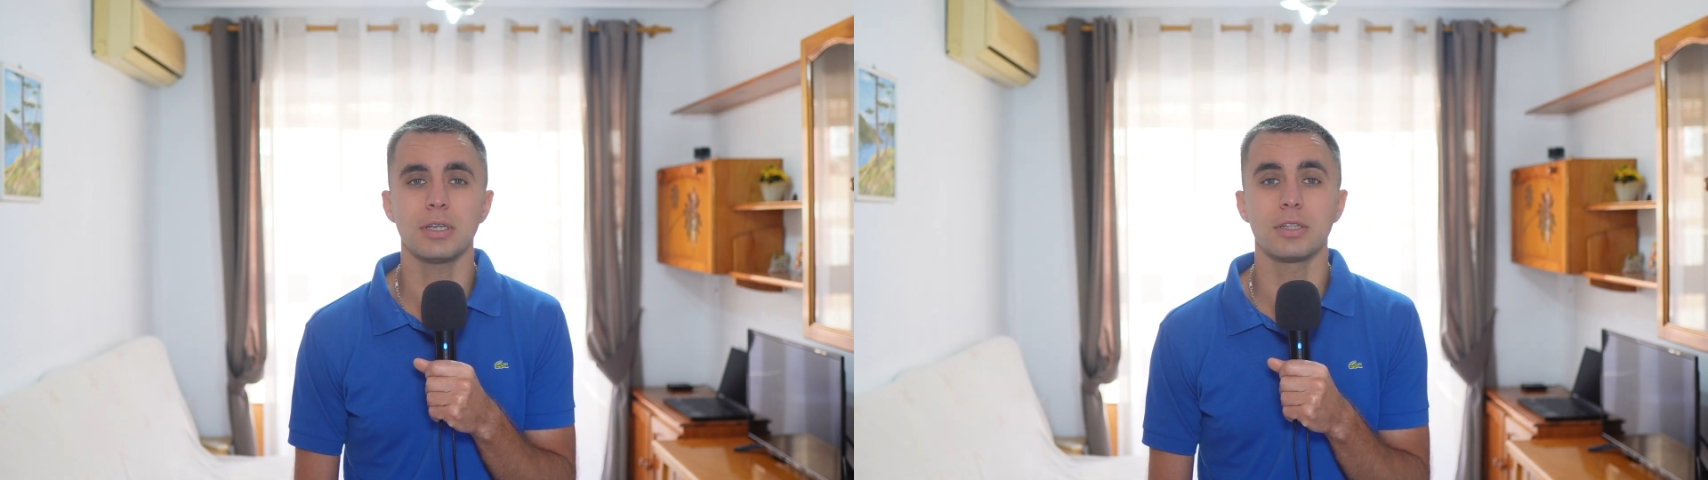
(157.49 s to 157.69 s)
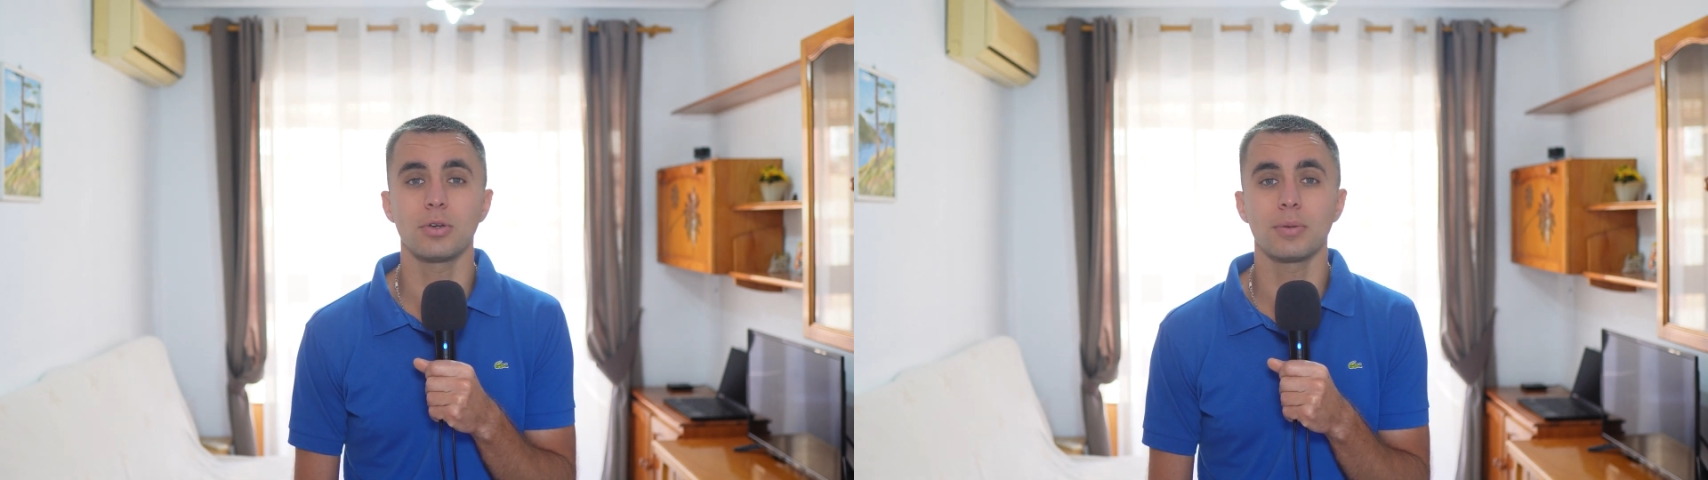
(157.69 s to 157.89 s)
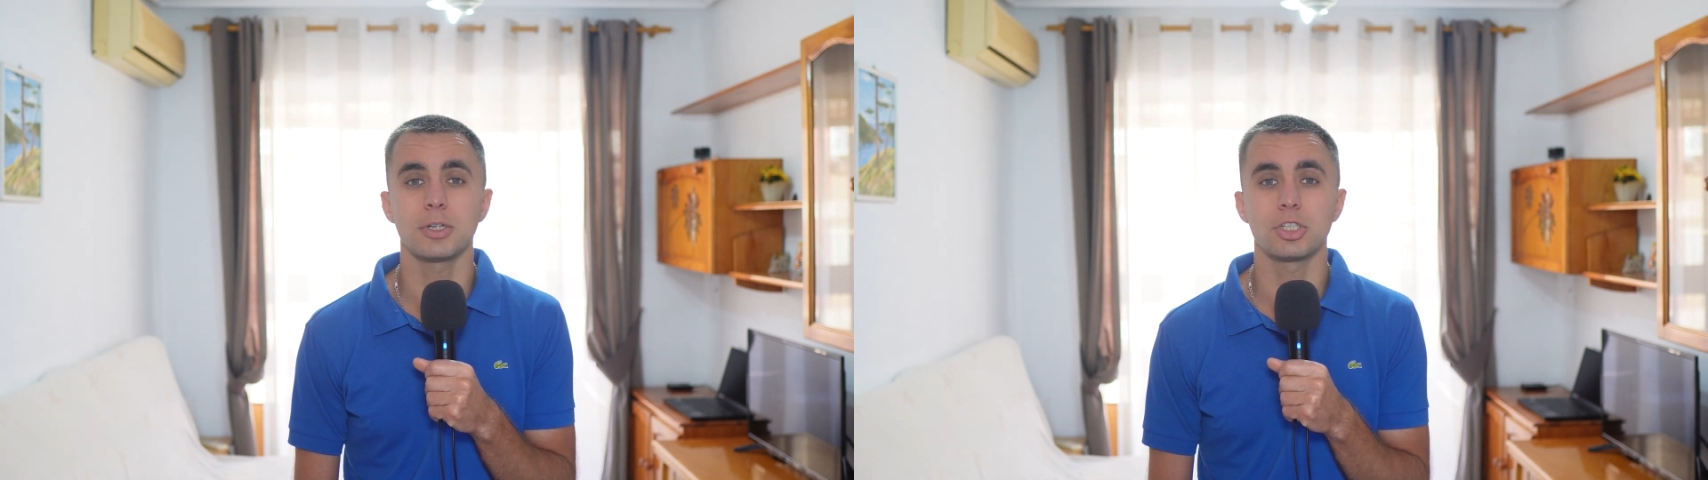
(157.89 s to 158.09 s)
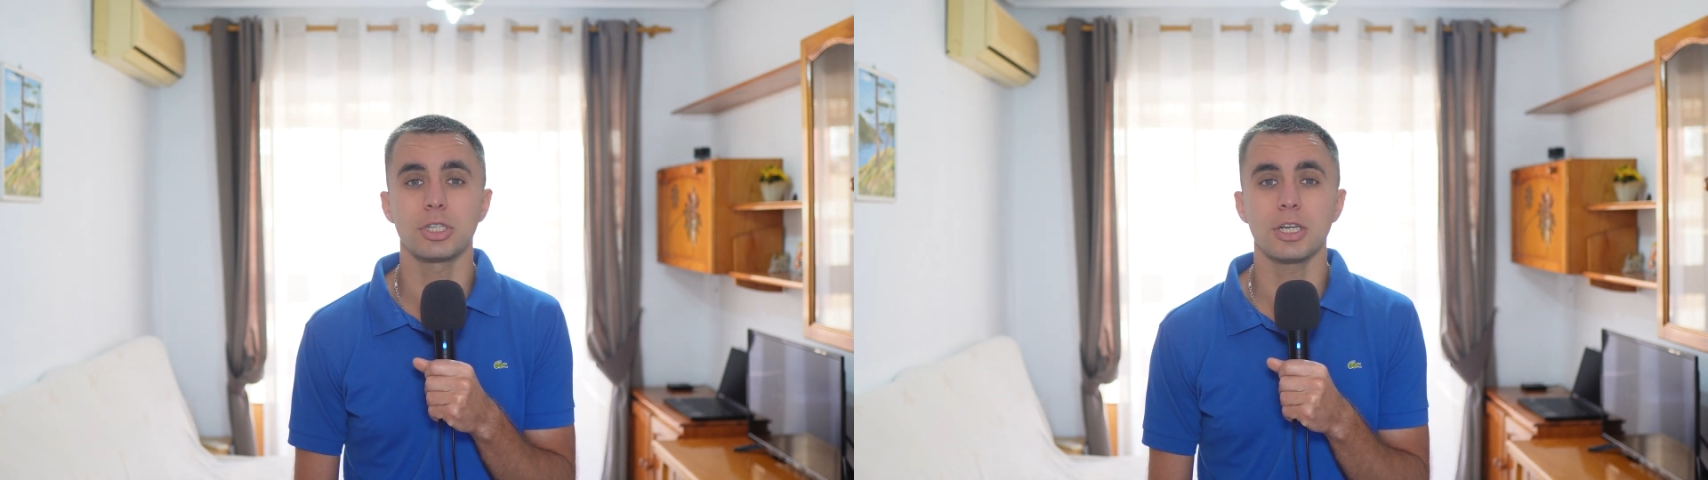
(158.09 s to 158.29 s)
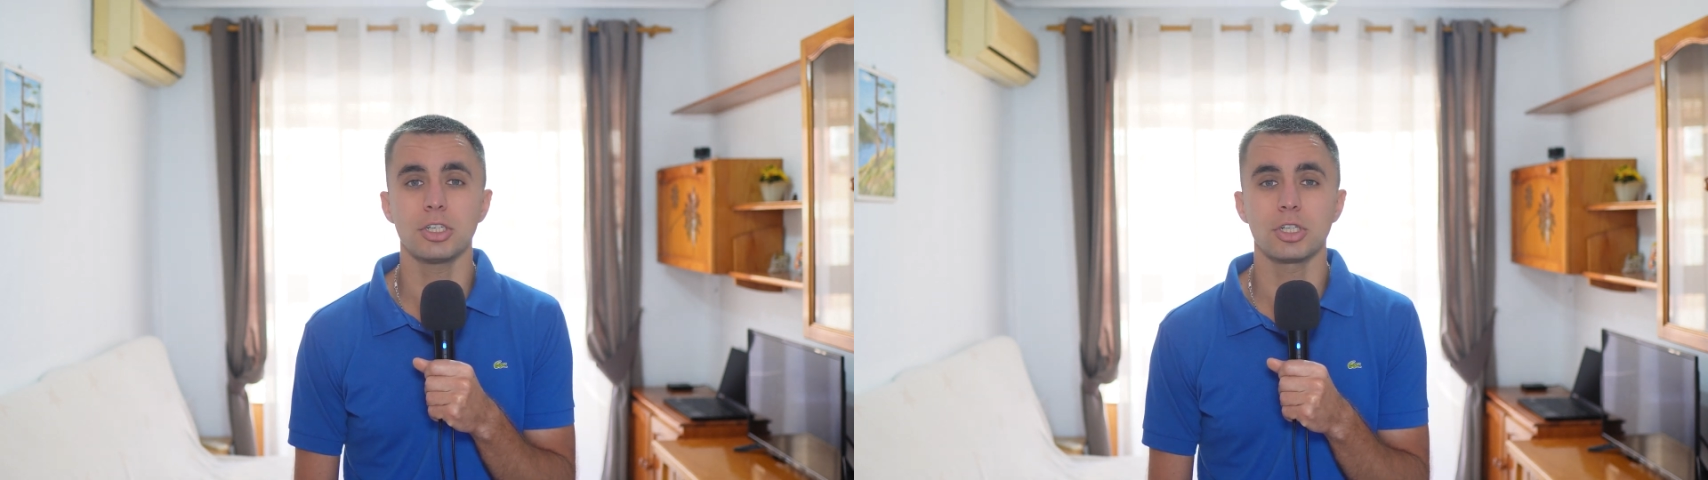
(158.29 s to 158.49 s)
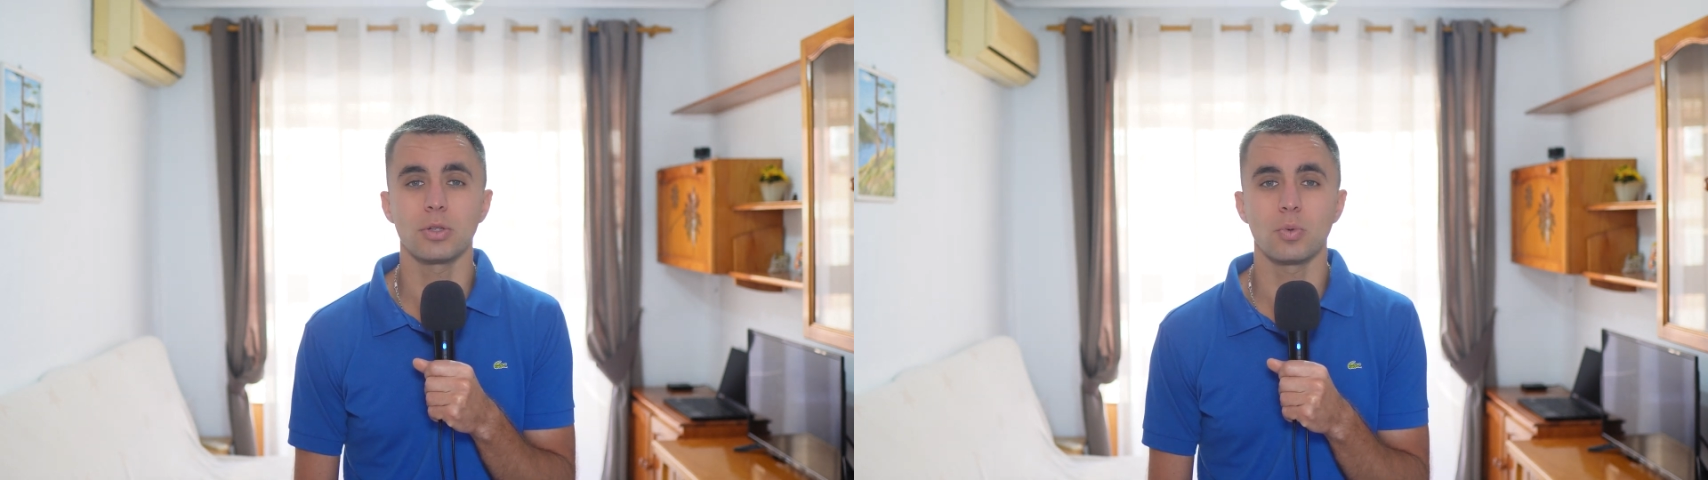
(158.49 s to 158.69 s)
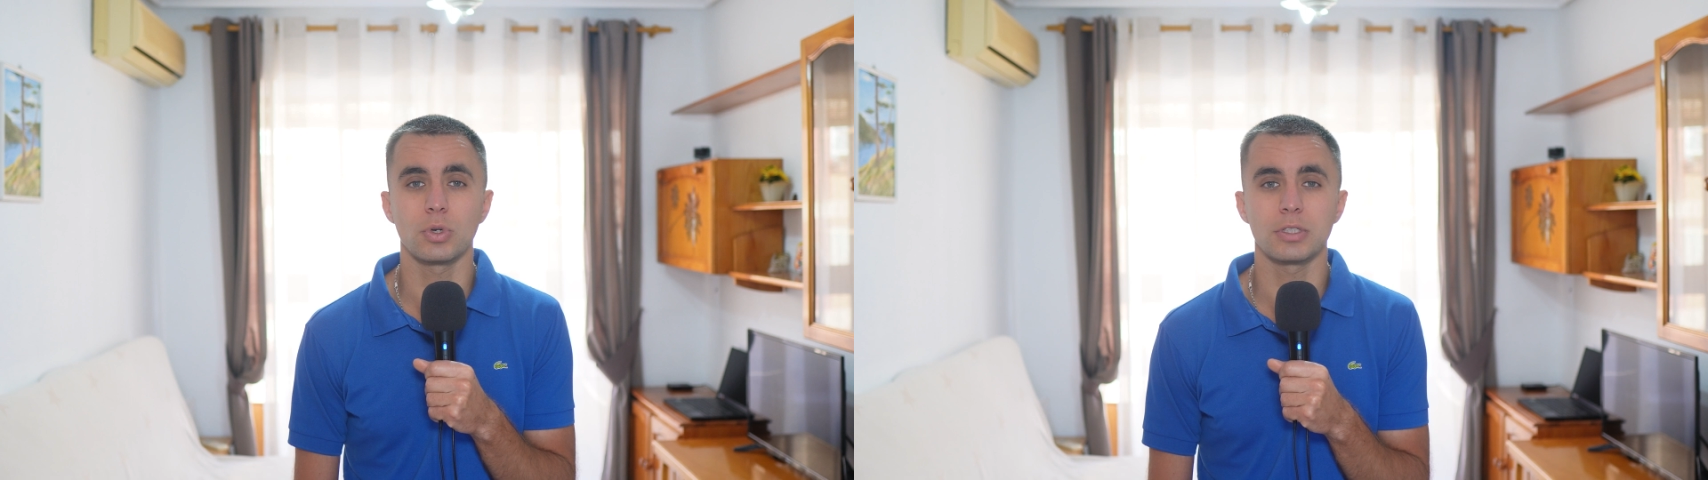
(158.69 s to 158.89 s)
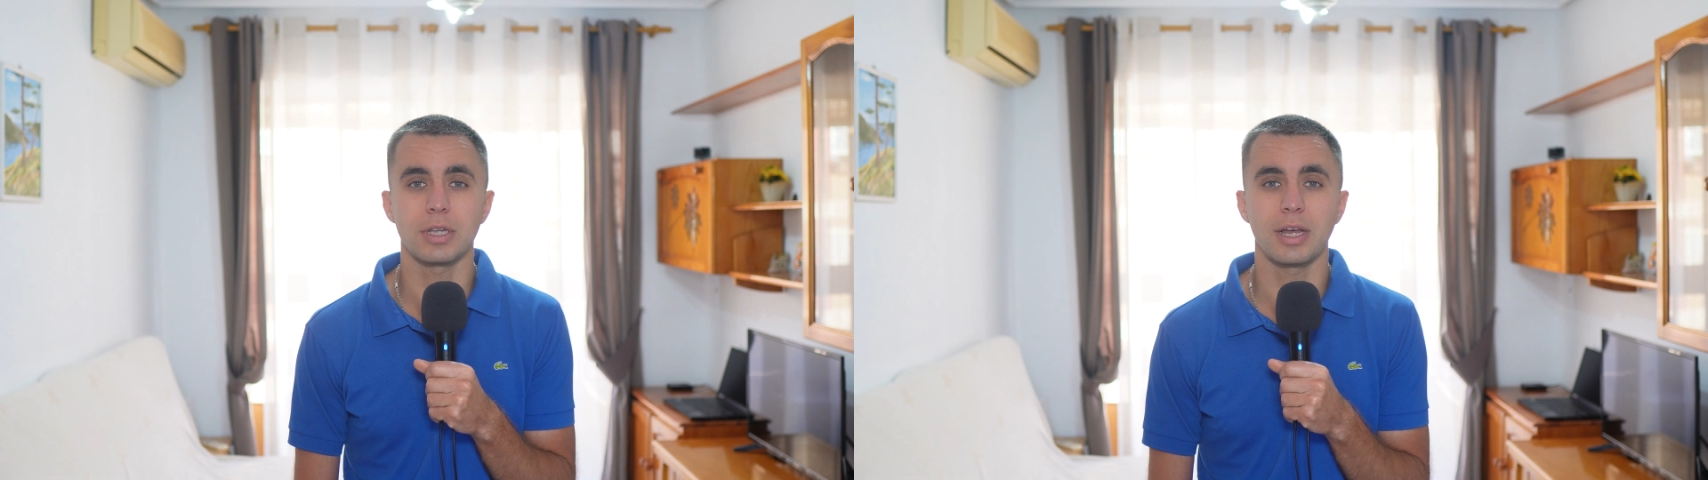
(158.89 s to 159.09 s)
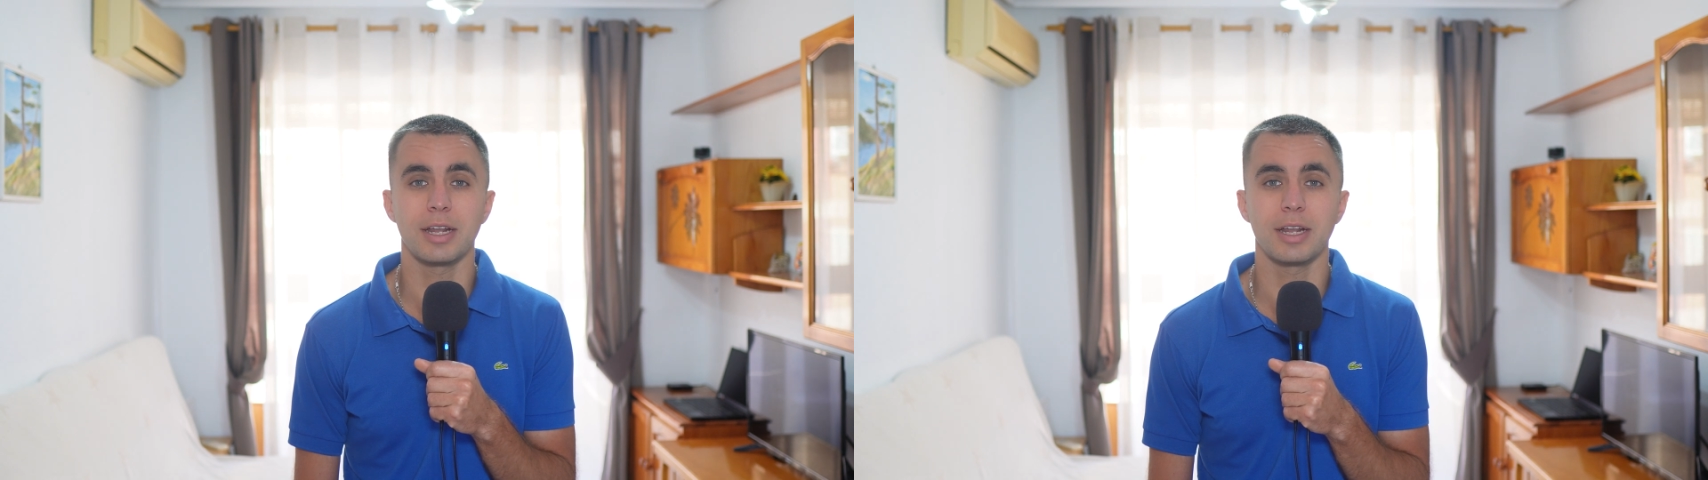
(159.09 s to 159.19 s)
in your imagination was